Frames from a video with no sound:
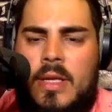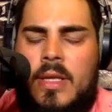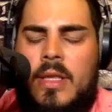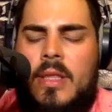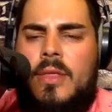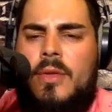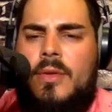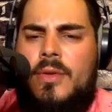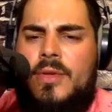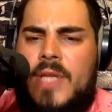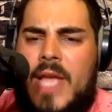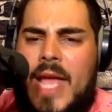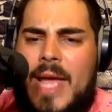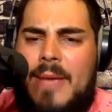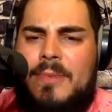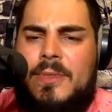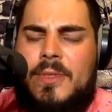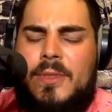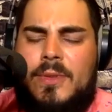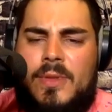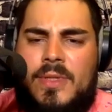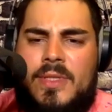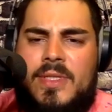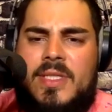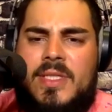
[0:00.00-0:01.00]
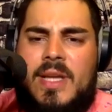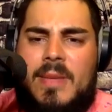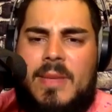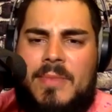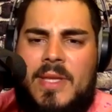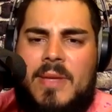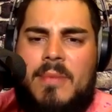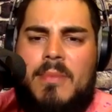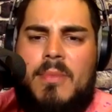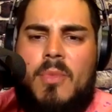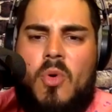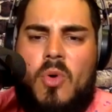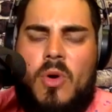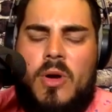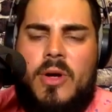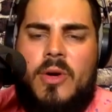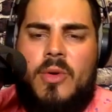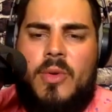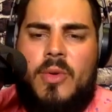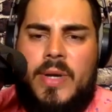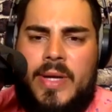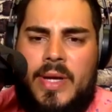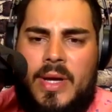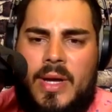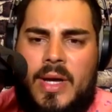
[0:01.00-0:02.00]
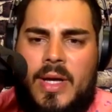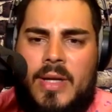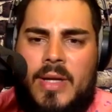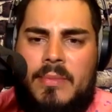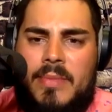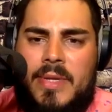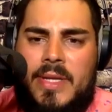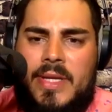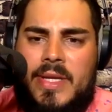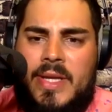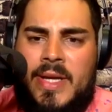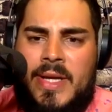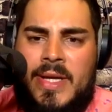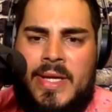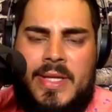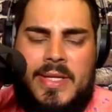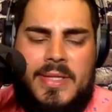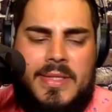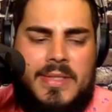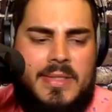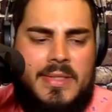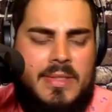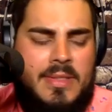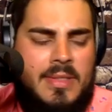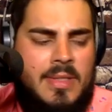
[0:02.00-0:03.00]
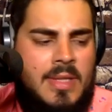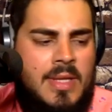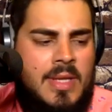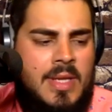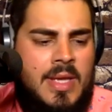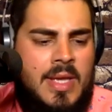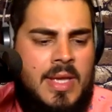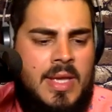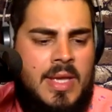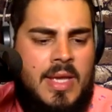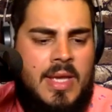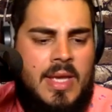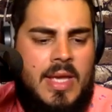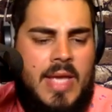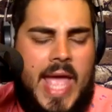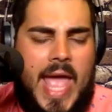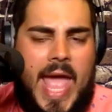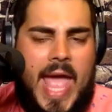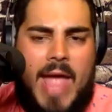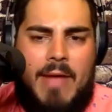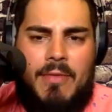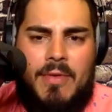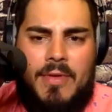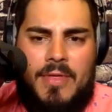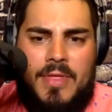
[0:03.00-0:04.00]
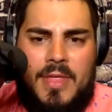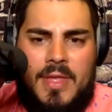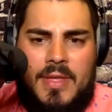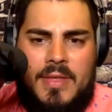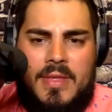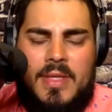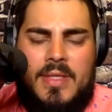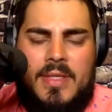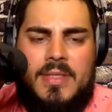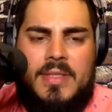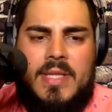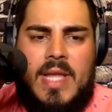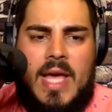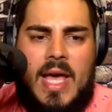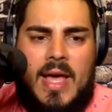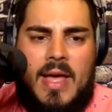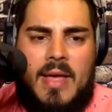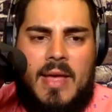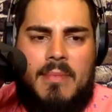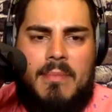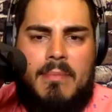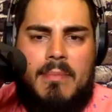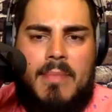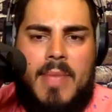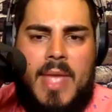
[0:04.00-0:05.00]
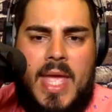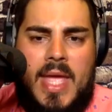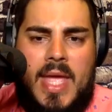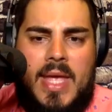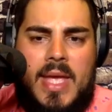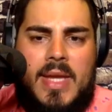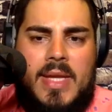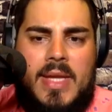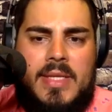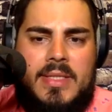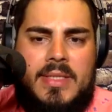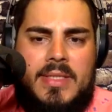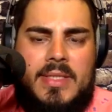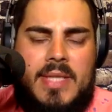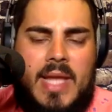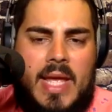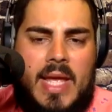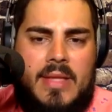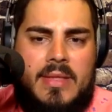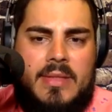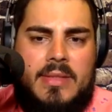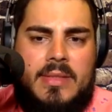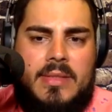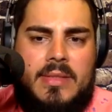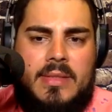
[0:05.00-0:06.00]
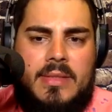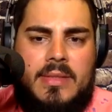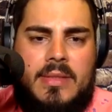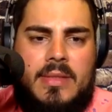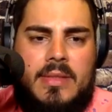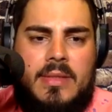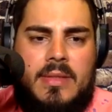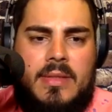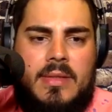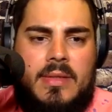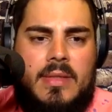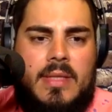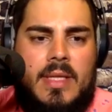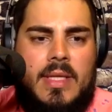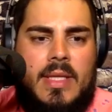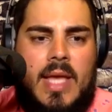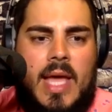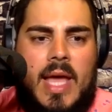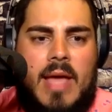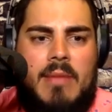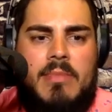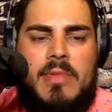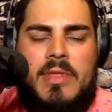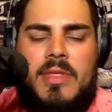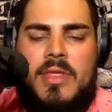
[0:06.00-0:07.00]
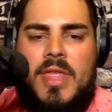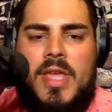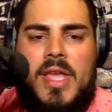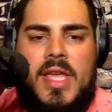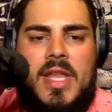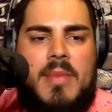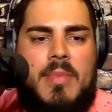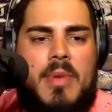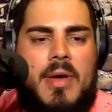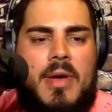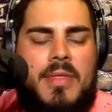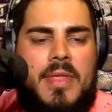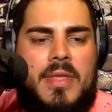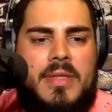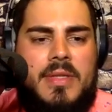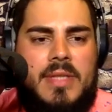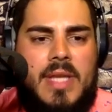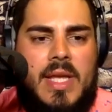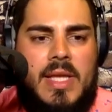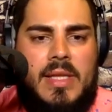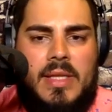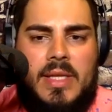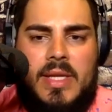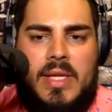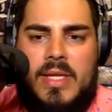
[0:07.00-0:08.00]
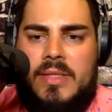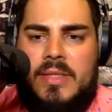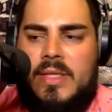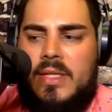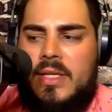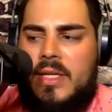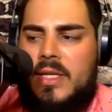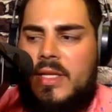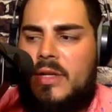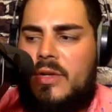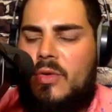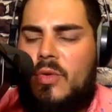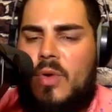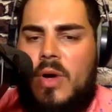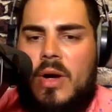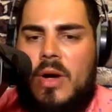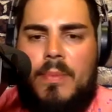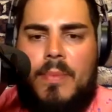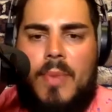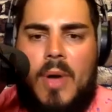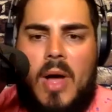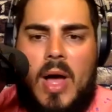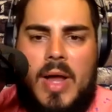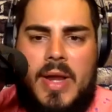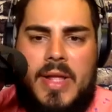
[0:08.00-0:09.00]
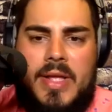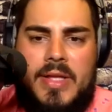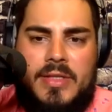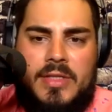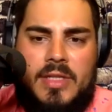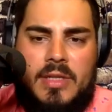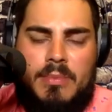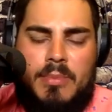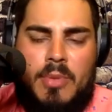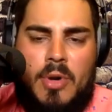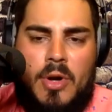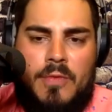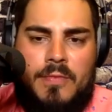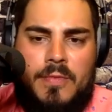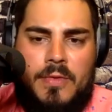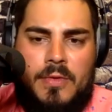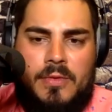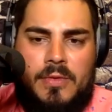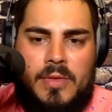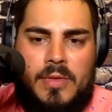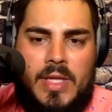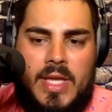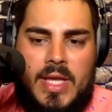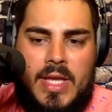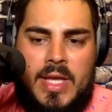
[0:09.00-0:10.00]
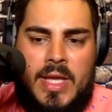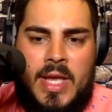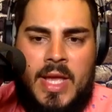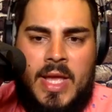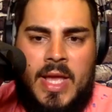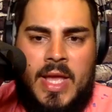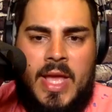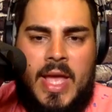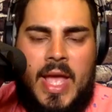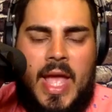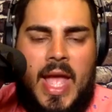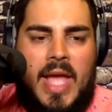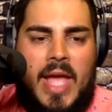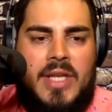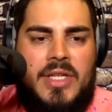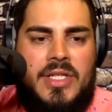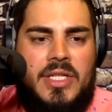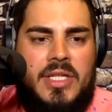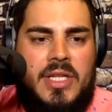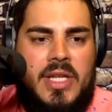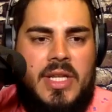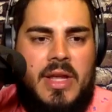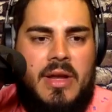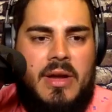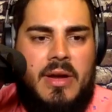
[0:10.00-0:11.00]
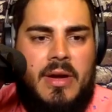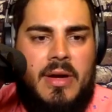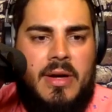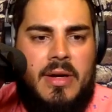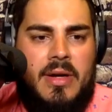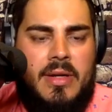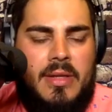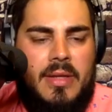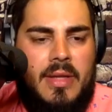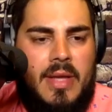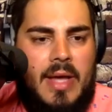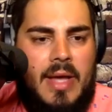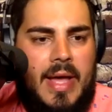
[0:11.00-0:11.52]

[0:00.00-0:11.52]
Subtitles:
There's absolutely something more going on, because everything does not make any sense. I've been thinking about this lately. It's like, our bodies are perfectly engineered.